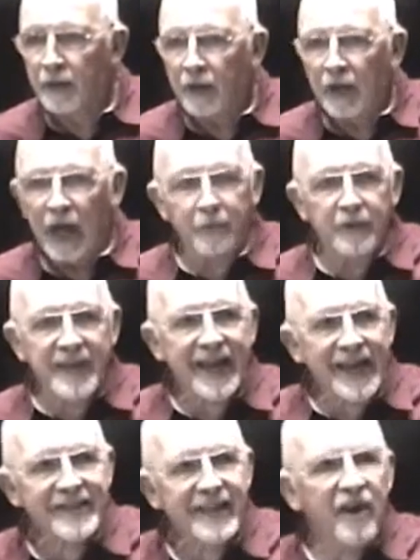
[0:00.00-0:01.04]
And when they
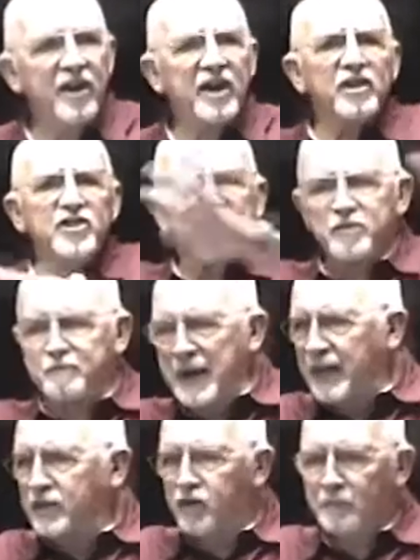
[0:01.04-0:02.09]
get there, here's this
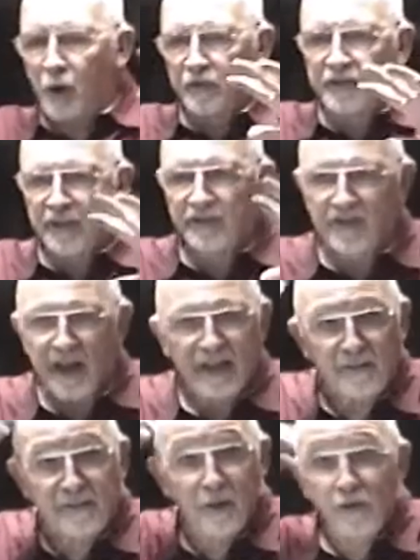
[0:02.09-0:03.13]
big tumultuous thing. The
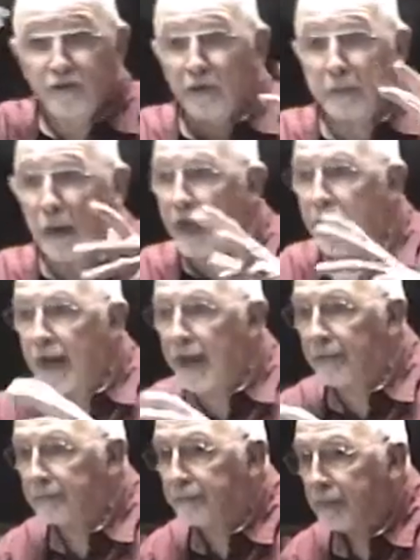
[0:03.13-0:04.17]
flutes are
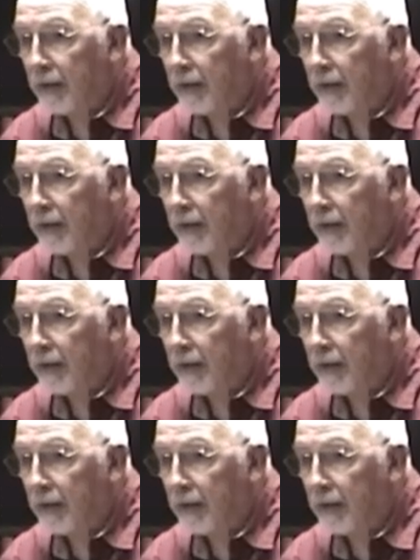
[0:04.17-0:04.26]
playing.